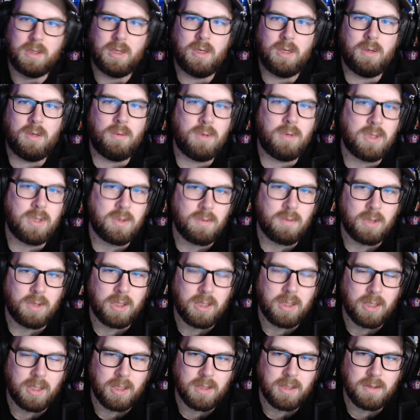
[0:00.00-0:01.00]
which is really
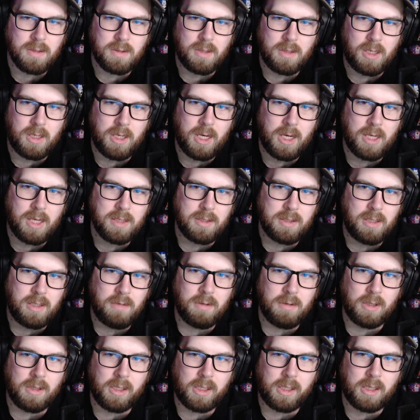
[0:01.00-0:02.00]
nice, and it has
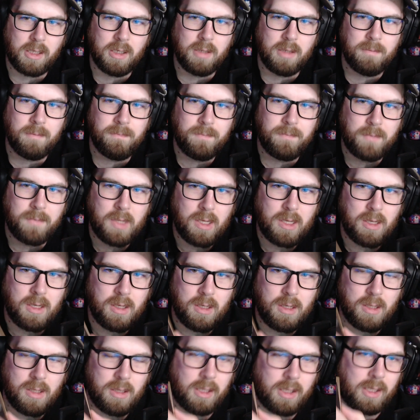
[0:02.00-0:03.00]
even like a
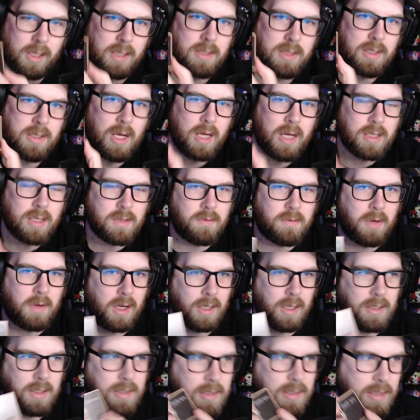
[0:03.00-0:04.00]

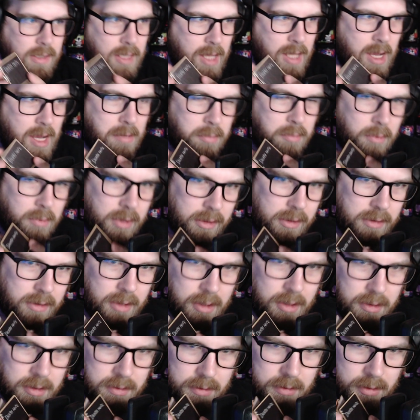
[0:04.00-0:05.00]
satisfying snap when it
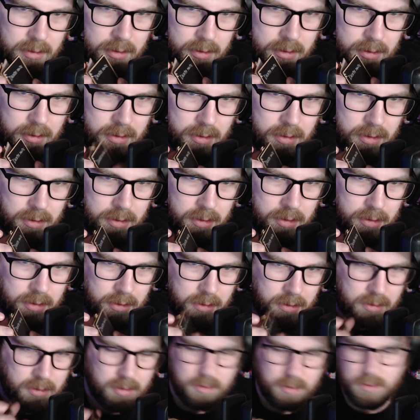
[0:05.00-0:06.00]
does.
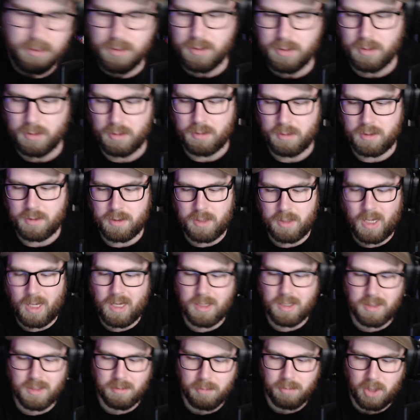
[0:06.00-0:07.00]
Sure, this is
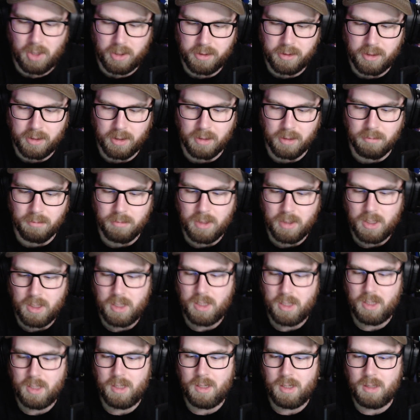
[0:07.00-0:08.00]
ASMR time.
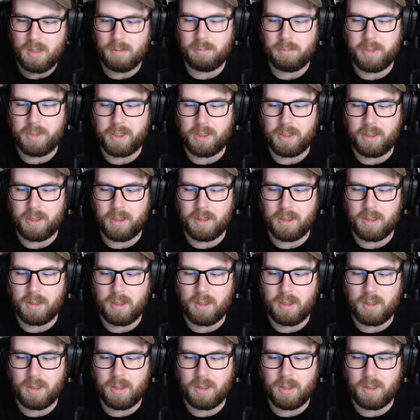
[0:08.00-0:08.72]
But